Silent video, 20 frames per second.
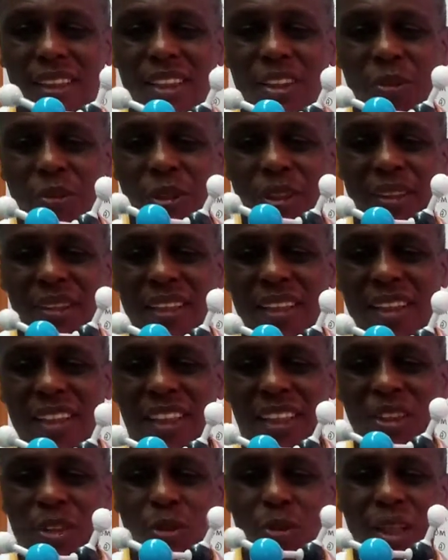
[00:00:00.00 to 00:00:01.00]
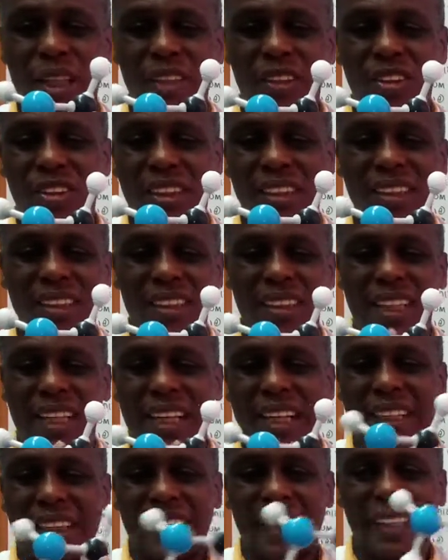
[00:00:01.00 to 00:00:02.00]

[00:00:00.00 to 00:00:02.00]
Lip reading: with 2 hydrogens and an